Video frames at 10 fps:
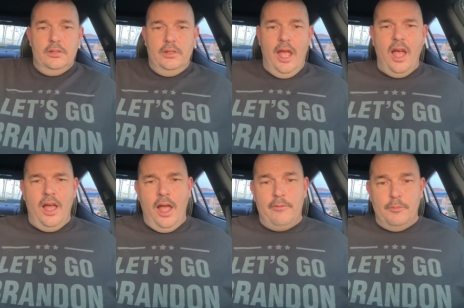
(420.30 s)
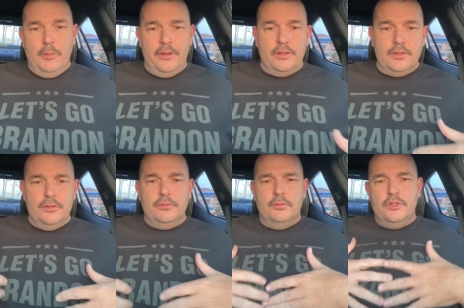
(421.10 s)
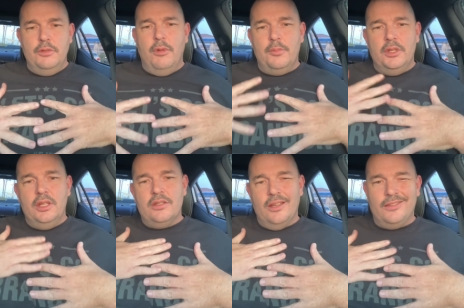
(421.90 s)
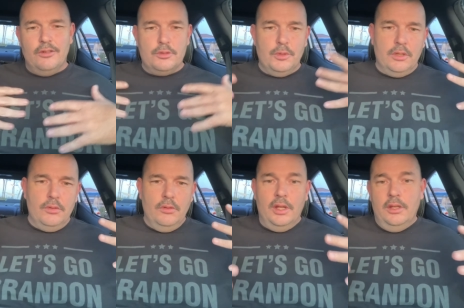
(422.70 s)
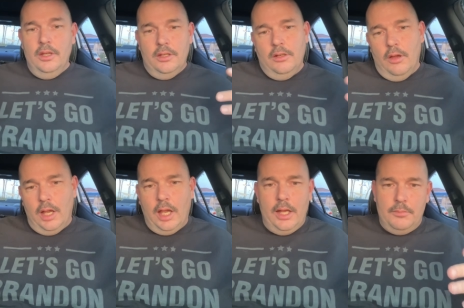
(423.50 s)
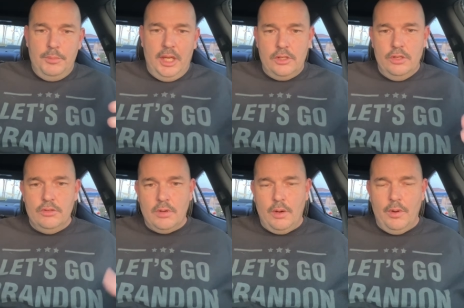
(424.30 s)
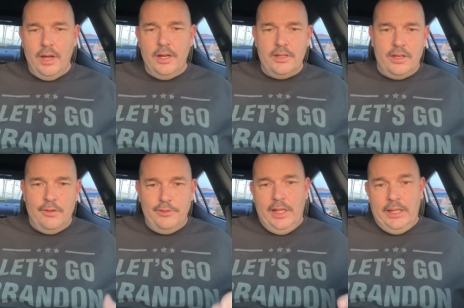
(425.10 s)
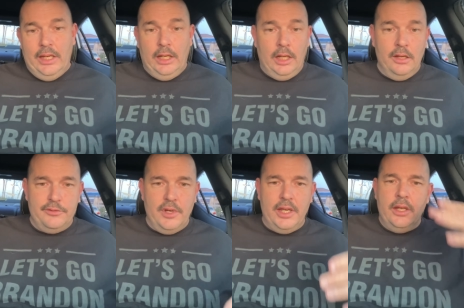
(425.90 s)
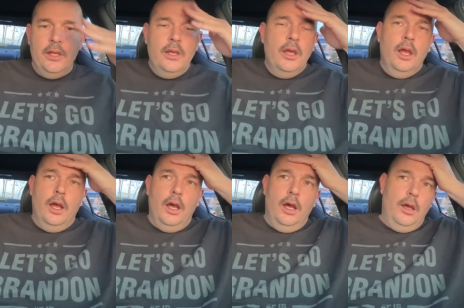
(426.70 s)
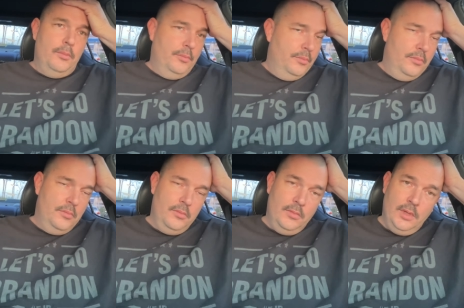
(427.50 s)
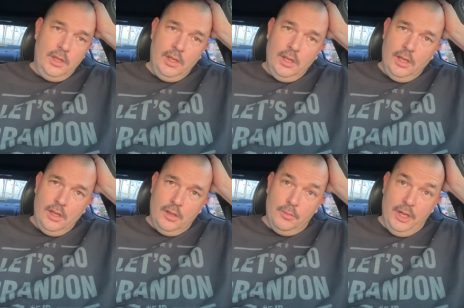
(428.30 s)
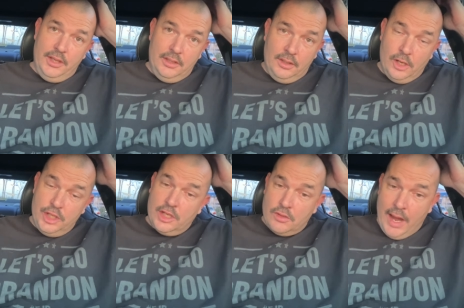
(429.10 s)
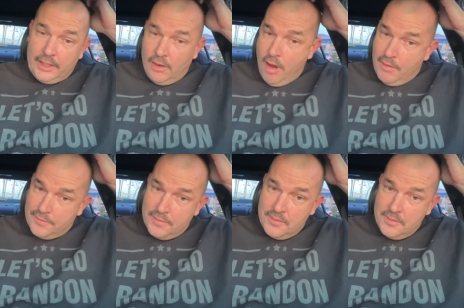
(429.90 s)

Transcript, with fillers: Yeah, I have a mother too. She bought me this. I thought it was pretty cool. You know, I kind of pick and choose where I wear it because I don't feel like getting in a gunfight. Um, but their shit is cracking off.